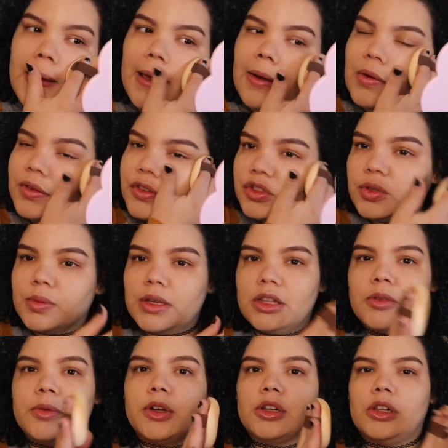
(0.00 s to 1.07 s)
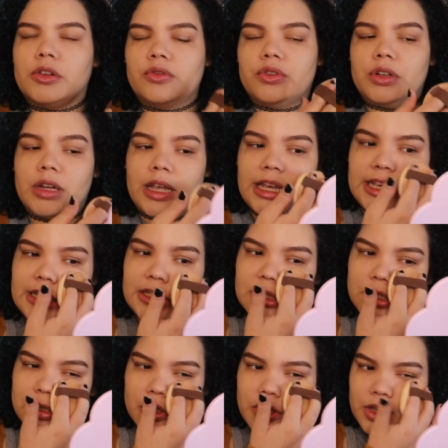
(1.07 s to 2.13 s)
I want them to be a little bit closer in age
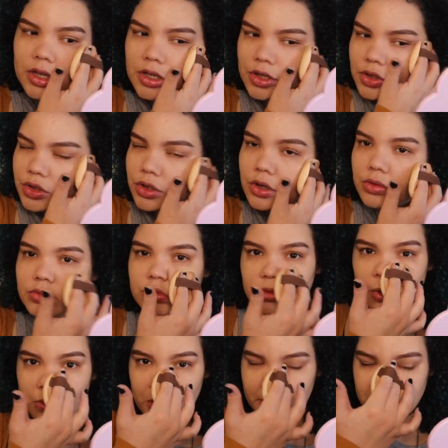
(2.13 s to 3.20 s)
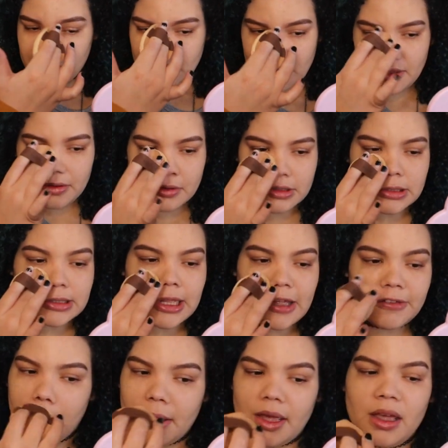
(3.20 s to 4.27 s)
so they can, you know, grow up together and stuff.
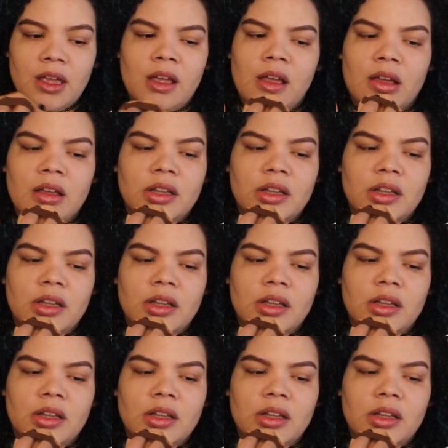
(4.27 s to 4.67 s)
But